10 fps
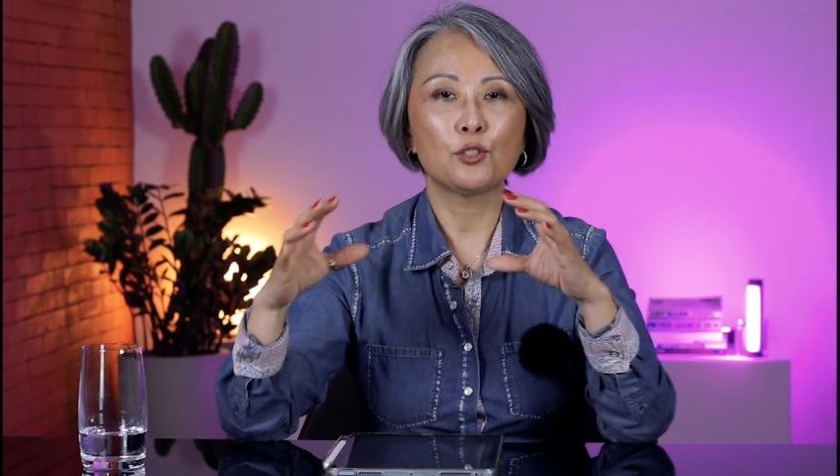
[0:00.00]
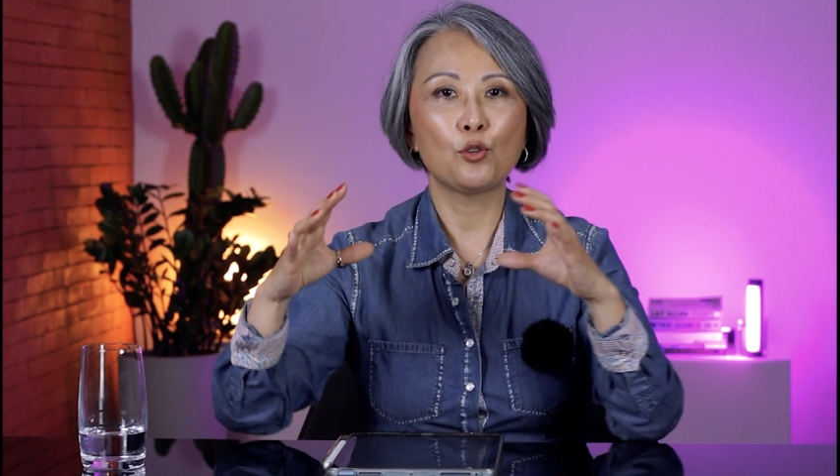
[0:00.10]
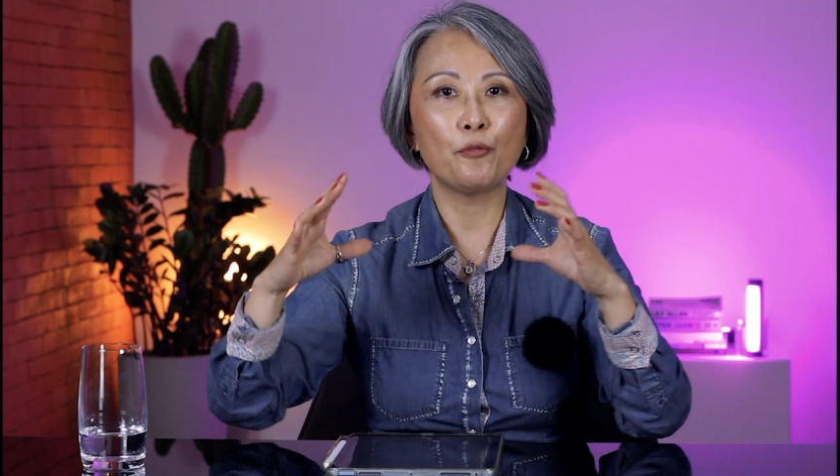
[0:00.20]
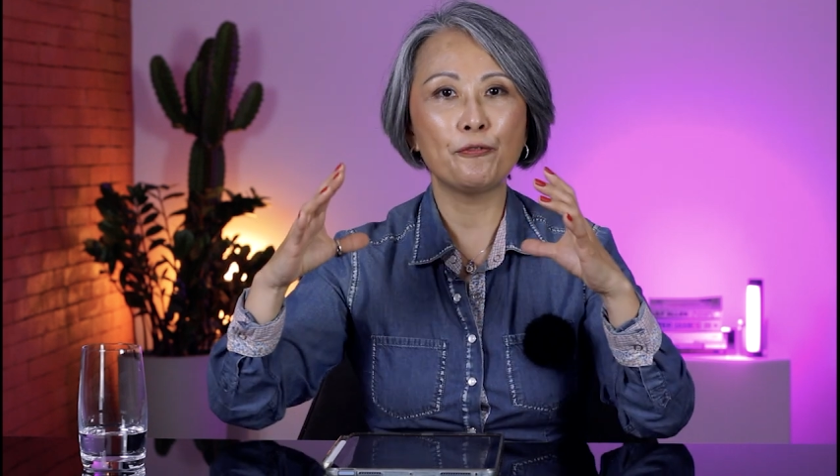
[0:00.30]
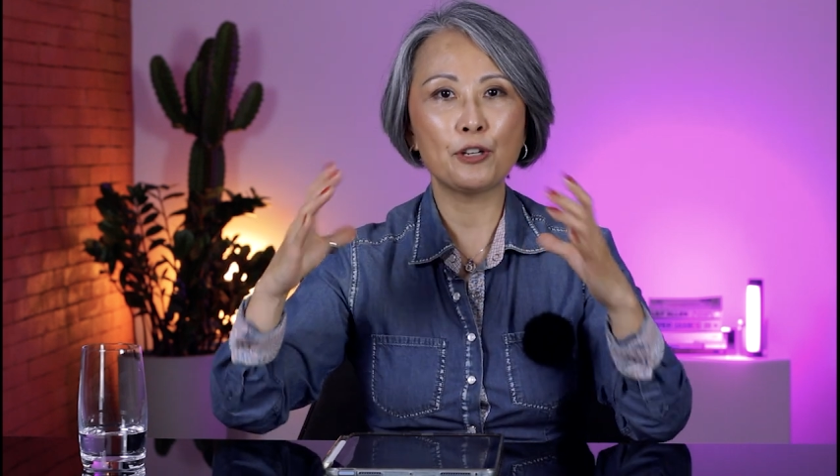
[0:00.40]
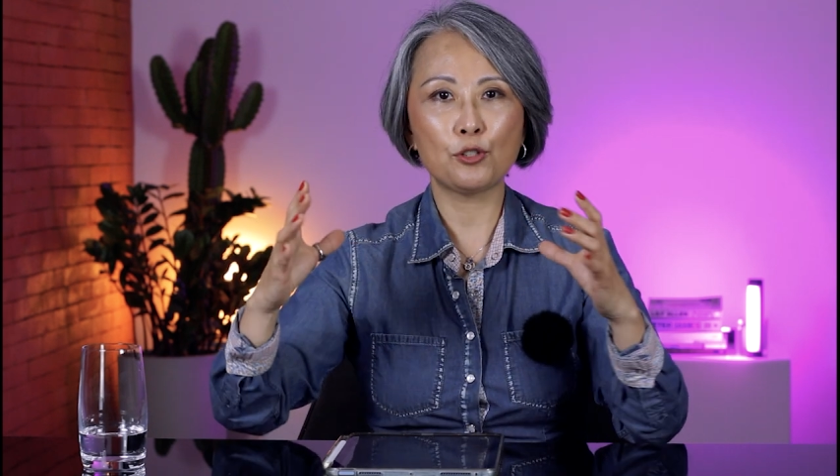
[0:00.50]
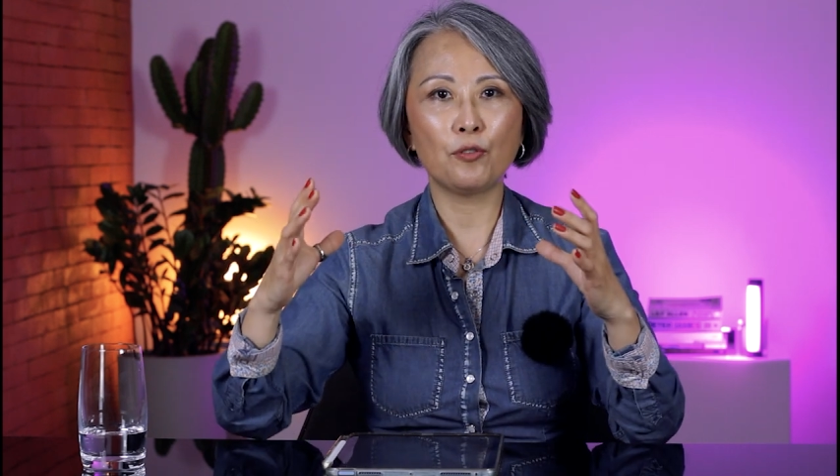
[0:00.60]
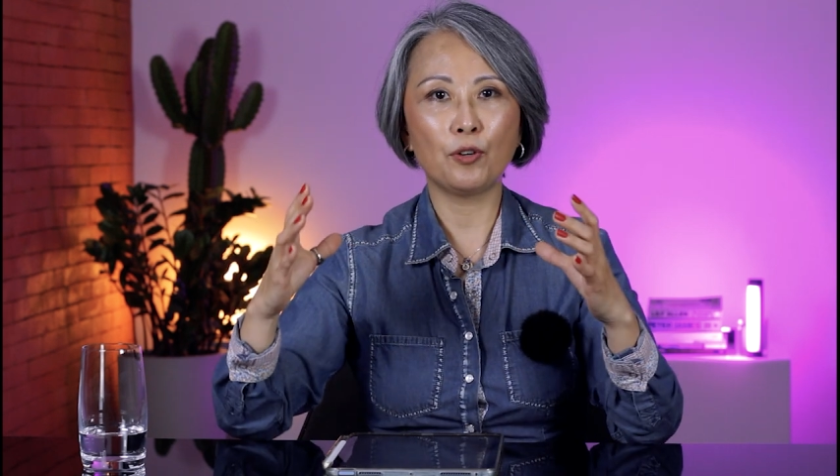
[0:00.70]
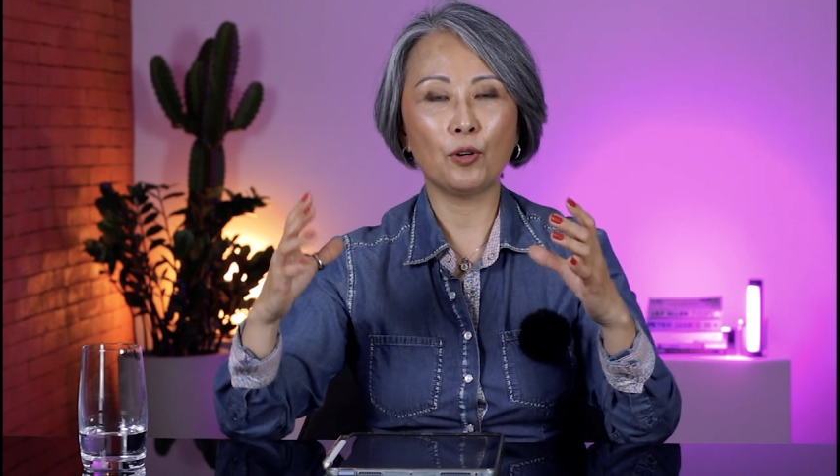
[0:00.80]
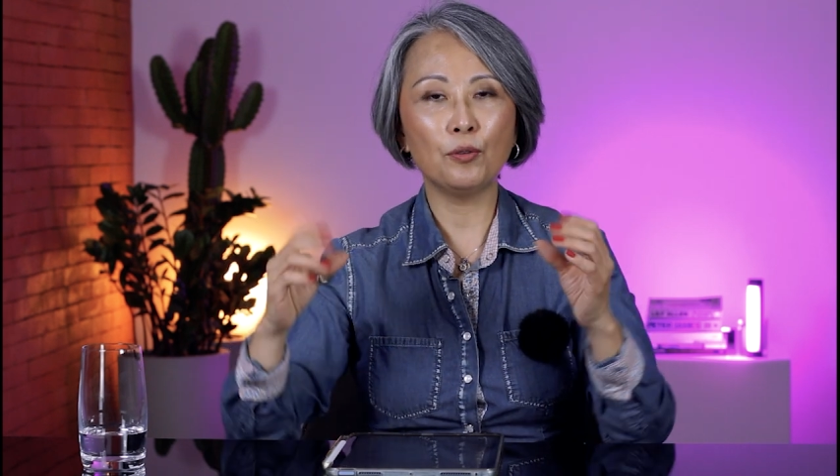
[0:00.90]
So first
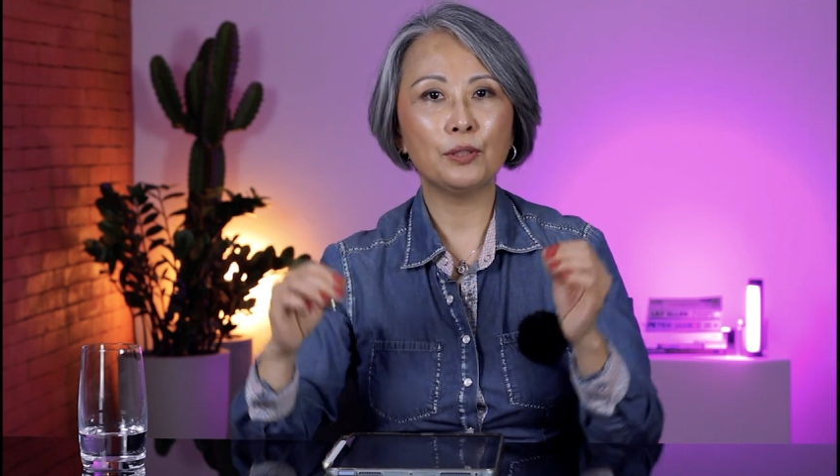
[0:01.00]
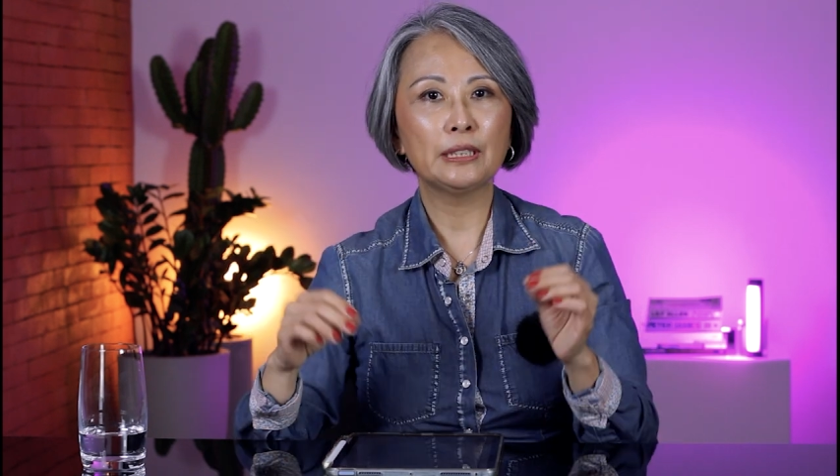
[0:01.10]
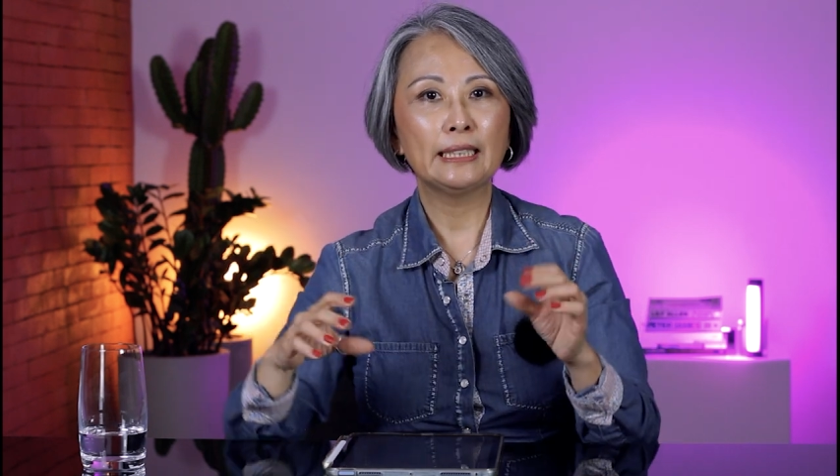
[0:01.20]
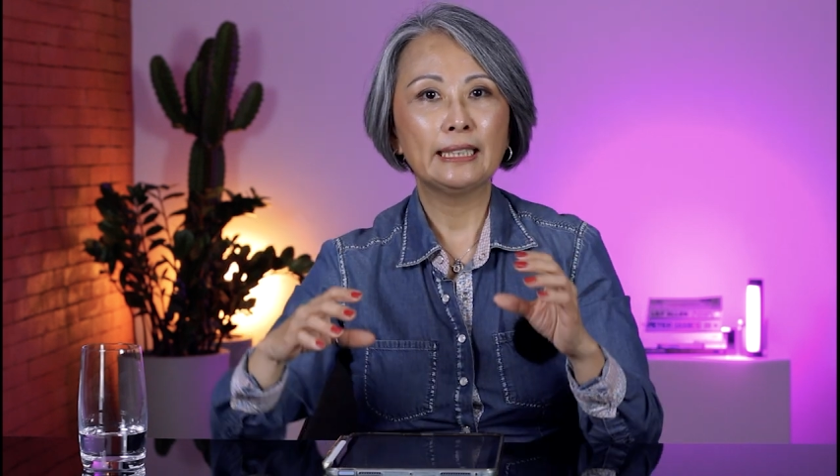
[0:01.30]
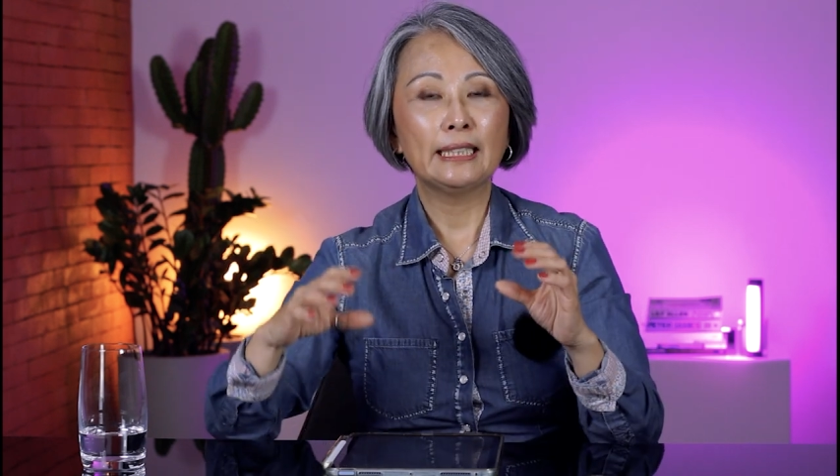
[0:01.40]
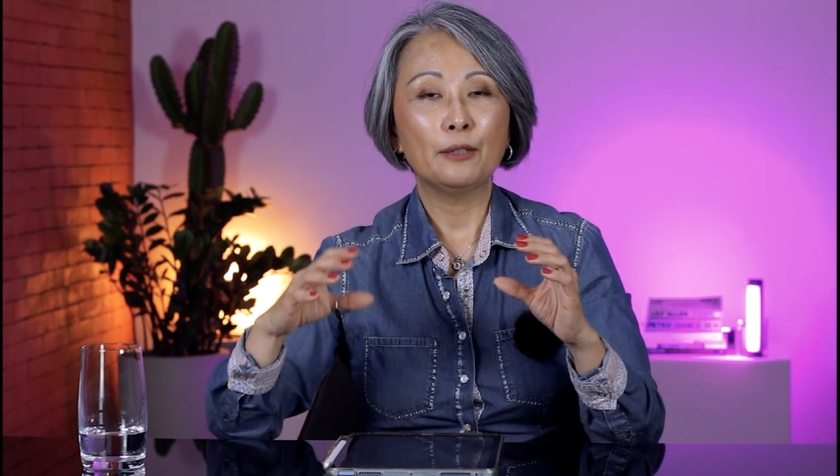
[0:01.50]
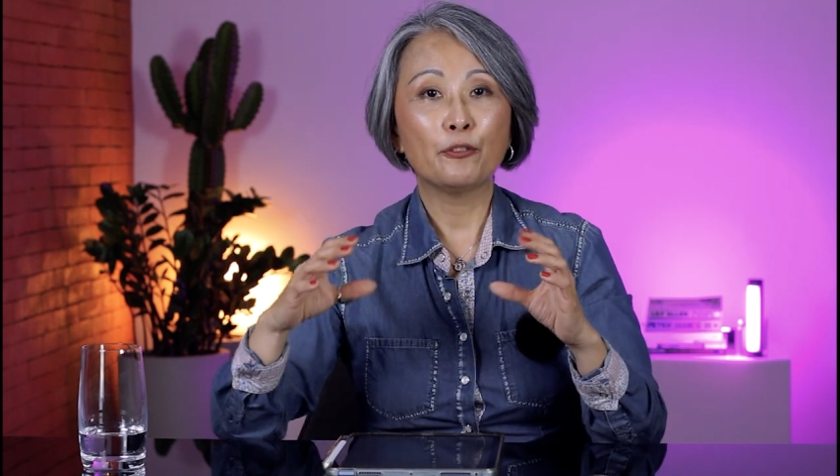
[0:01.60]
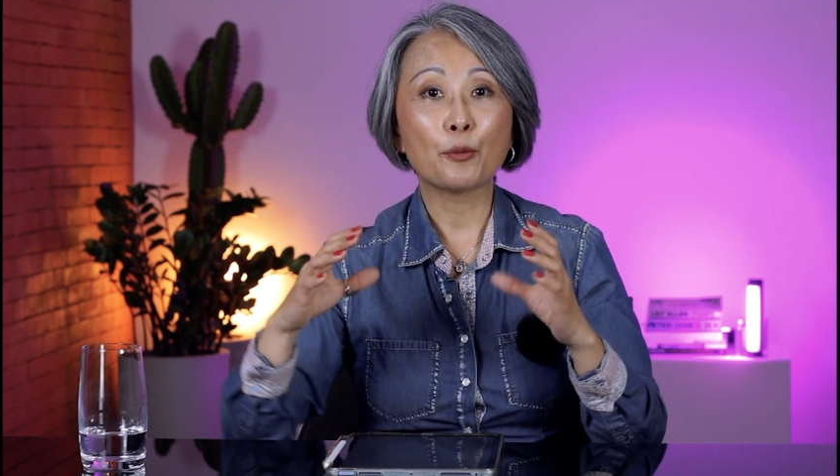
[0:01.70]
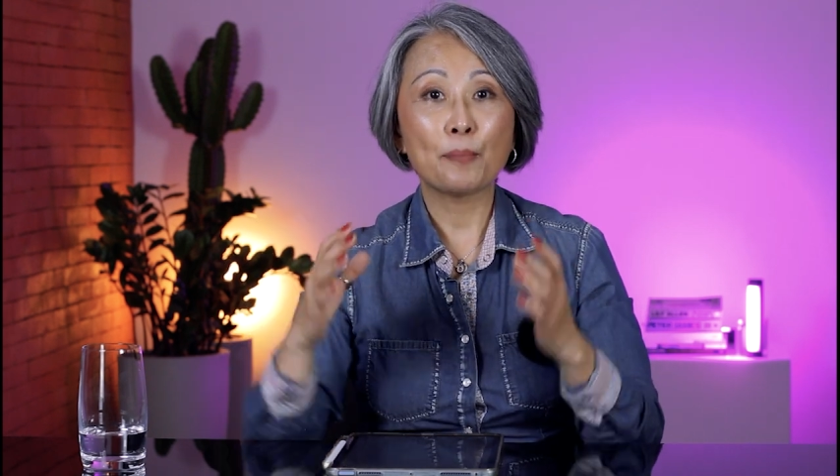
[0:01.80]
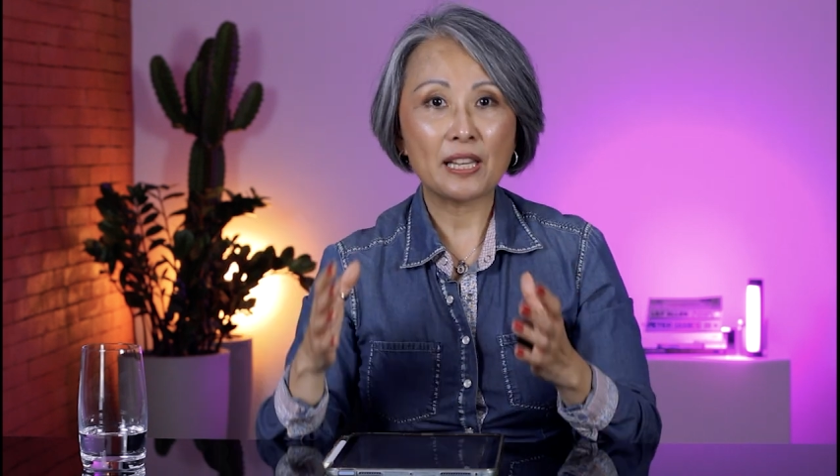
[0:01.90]
of all,
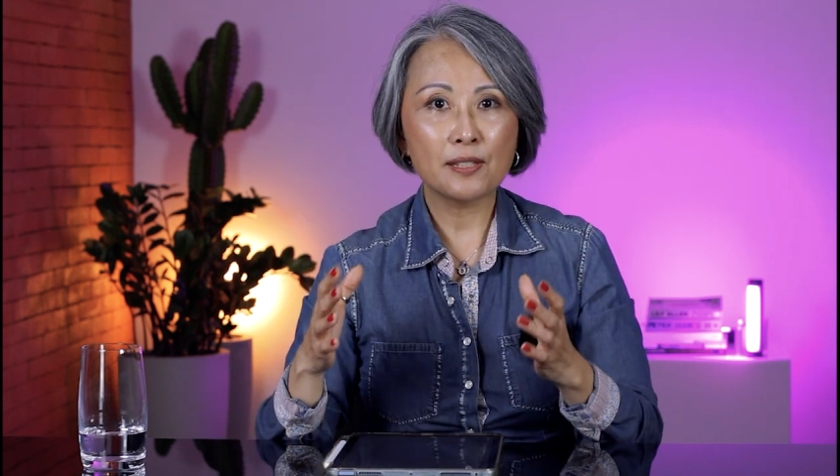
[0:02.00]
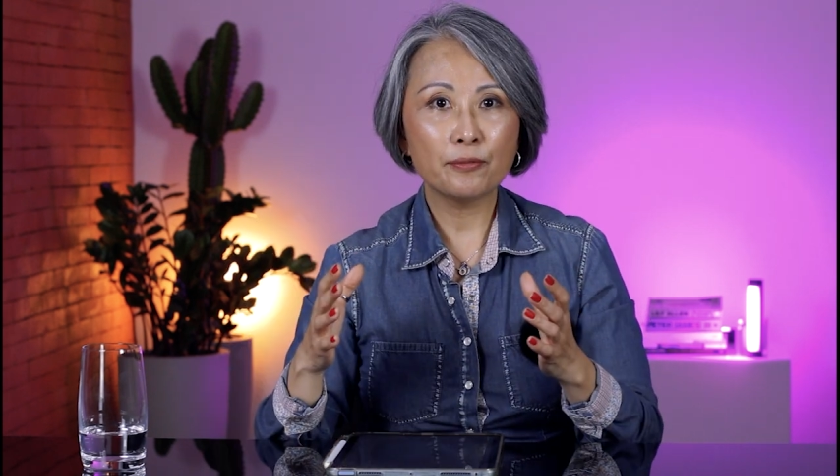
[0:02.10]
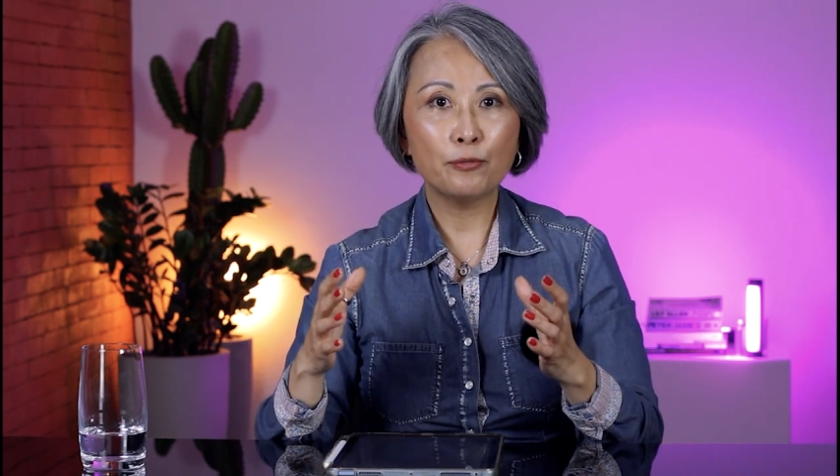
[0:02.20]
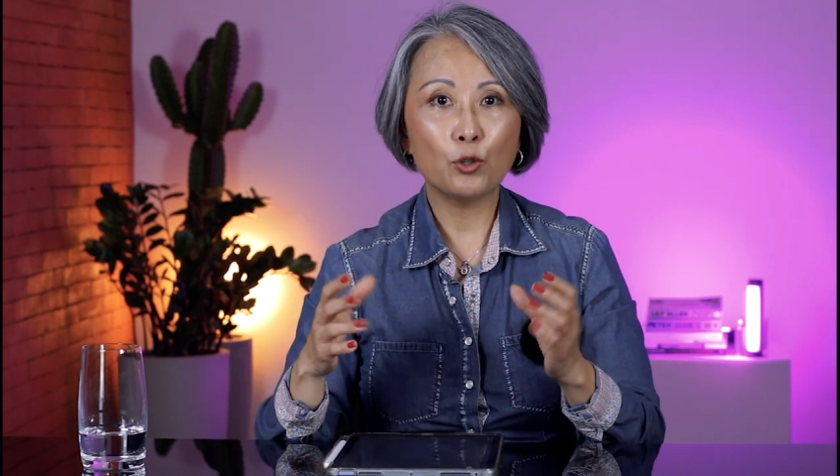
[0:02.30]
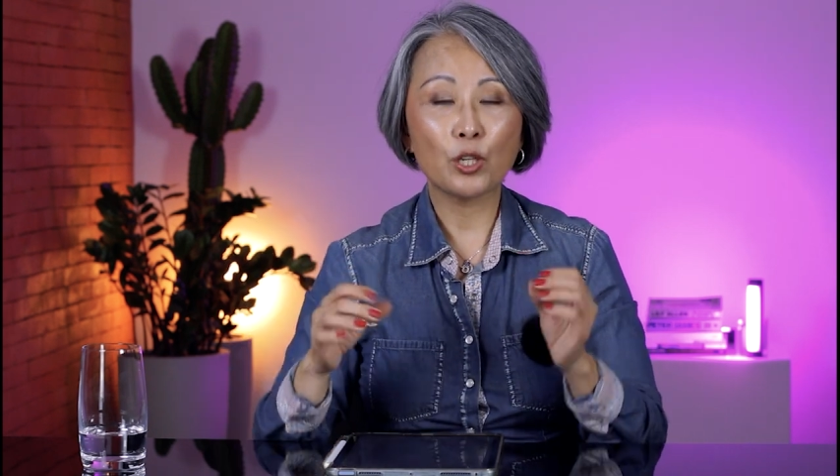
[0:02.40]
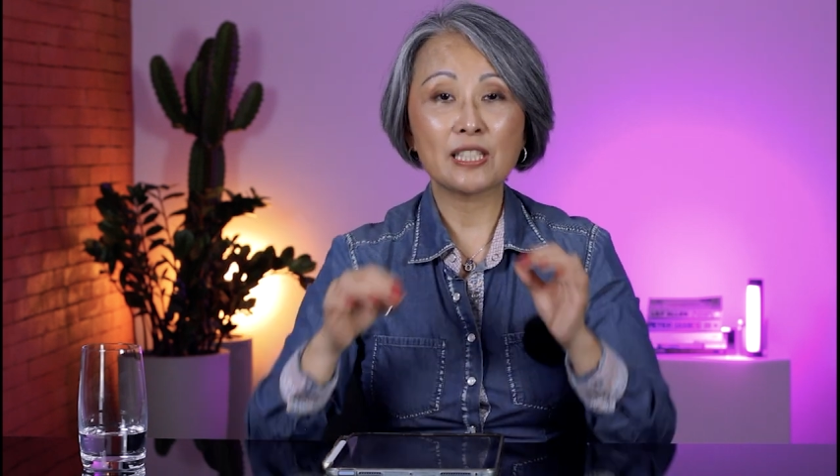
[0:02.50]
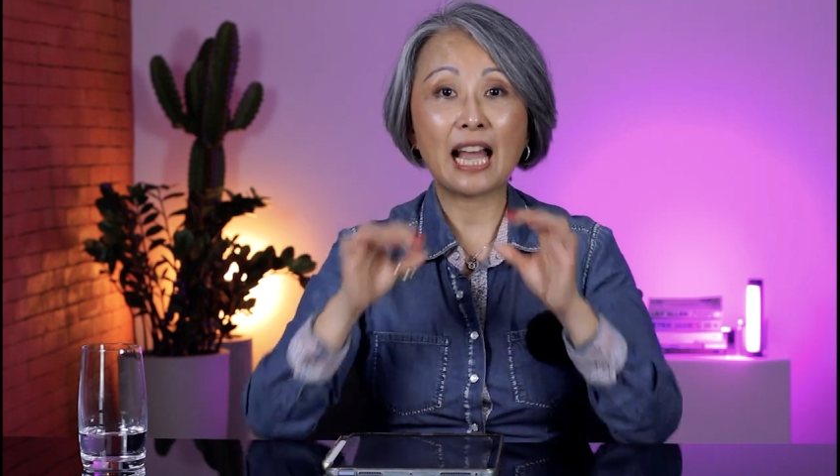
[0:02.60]
for passive voice,